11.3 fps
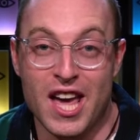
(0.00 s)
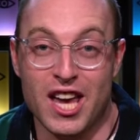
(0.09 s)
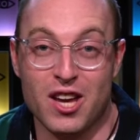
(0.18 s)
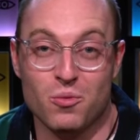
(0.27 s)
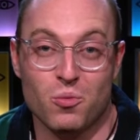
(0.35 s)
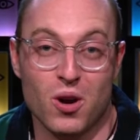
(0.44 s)

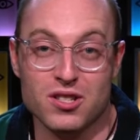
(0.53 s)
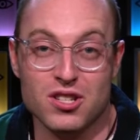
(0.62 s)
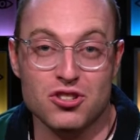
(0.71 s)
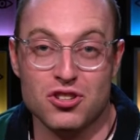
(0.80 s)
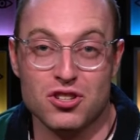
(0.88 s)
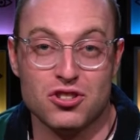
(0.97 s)
It
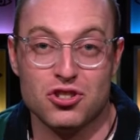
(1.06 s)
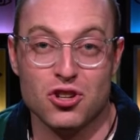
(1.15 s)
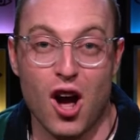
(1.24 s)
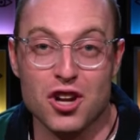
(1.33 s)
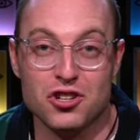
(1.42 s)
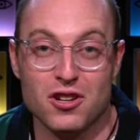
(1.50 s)
wasn't just
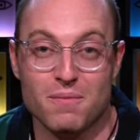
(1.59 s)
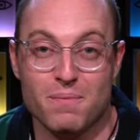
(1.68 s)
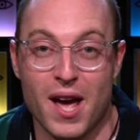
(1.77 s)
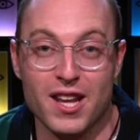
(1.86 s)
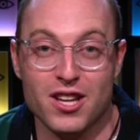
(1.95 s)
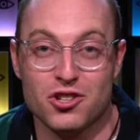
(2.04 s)
Josh and
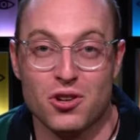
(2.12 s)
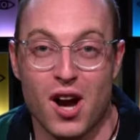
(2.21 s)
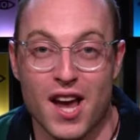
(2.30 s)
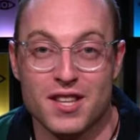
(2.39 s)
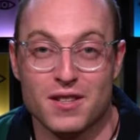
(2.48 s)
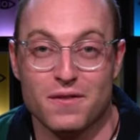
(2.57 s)
Betty trying to